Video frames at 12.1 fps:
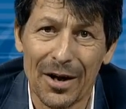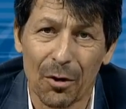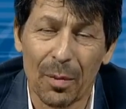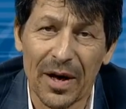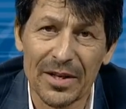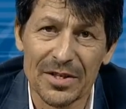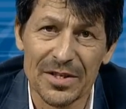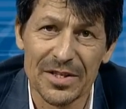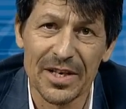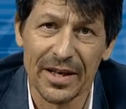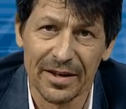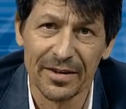HelpAge
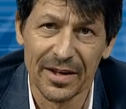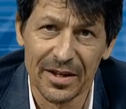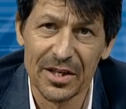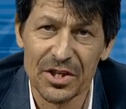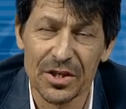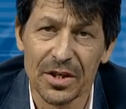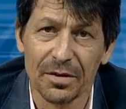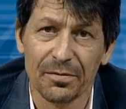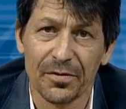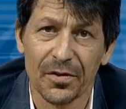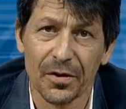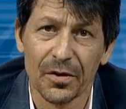has taken the
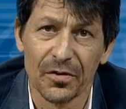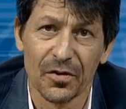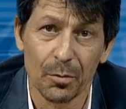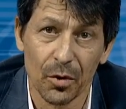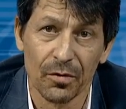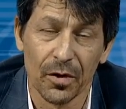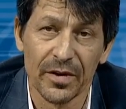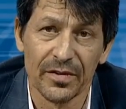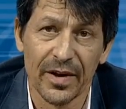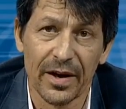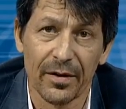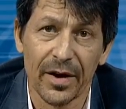initiative to move on
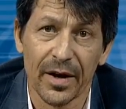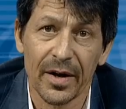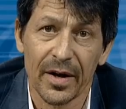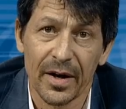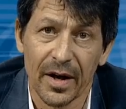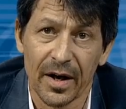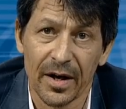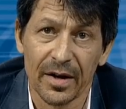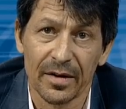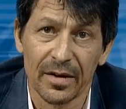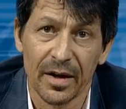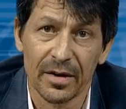this area
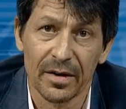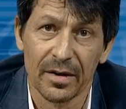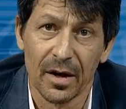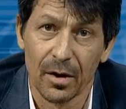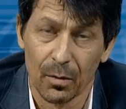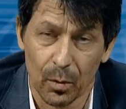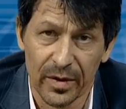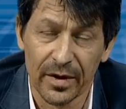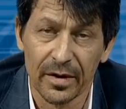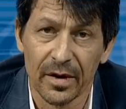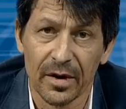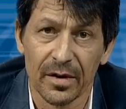
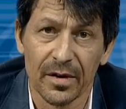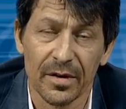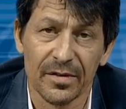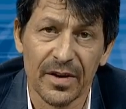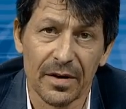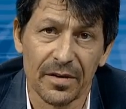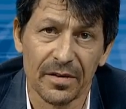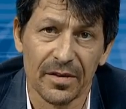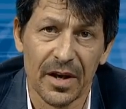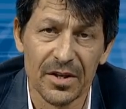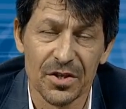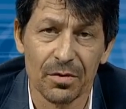within the
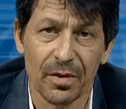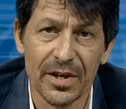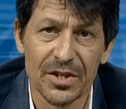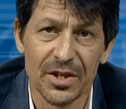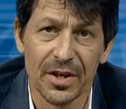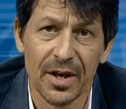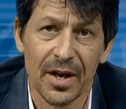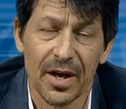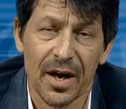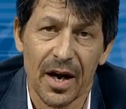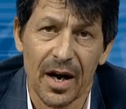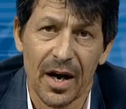Southeast Asian region.
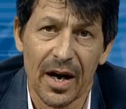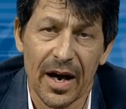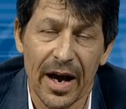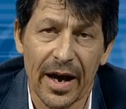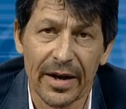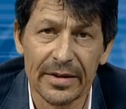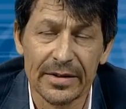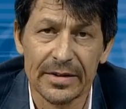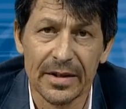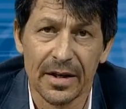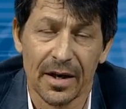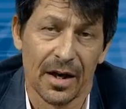
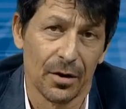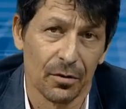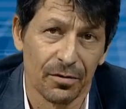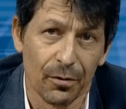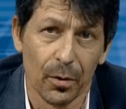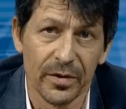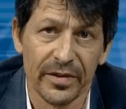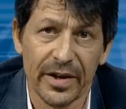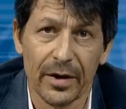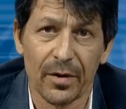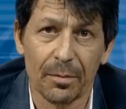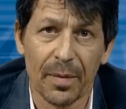I look forward to
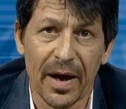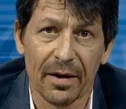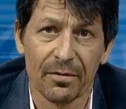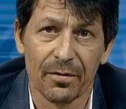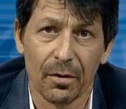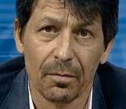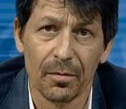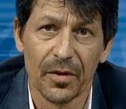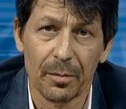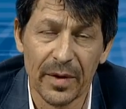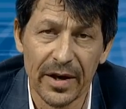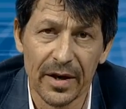hearing back from
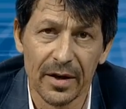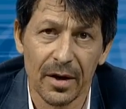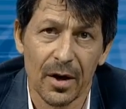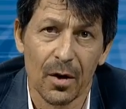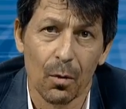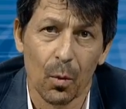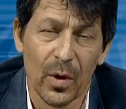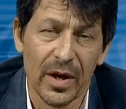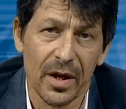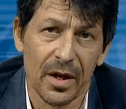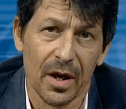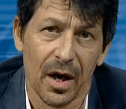the meeting.
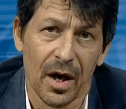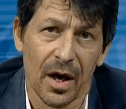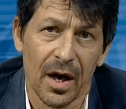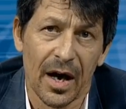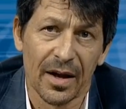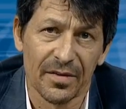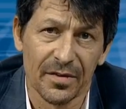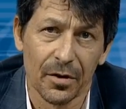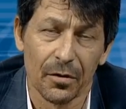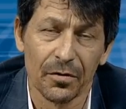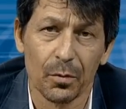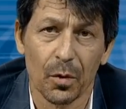We
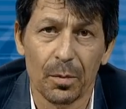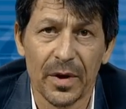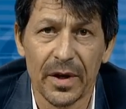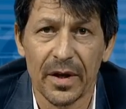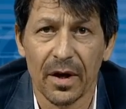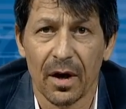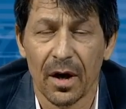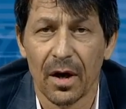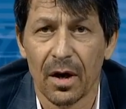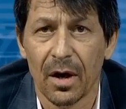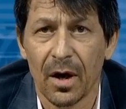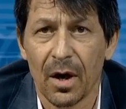ourselves will be
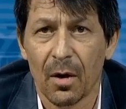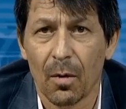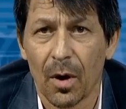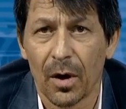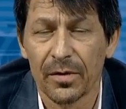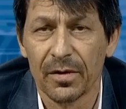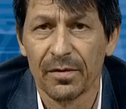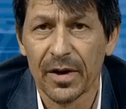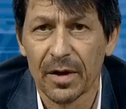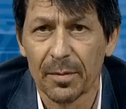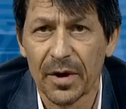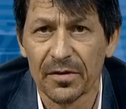
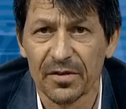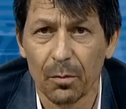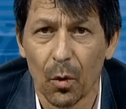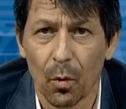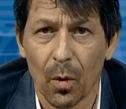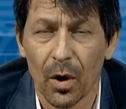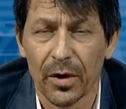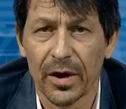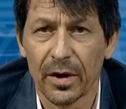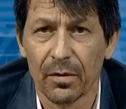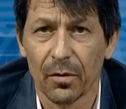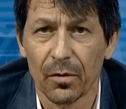developing a small
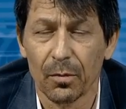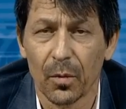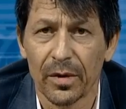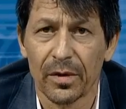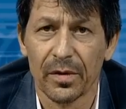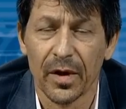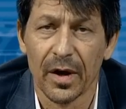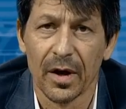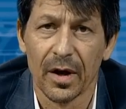working group with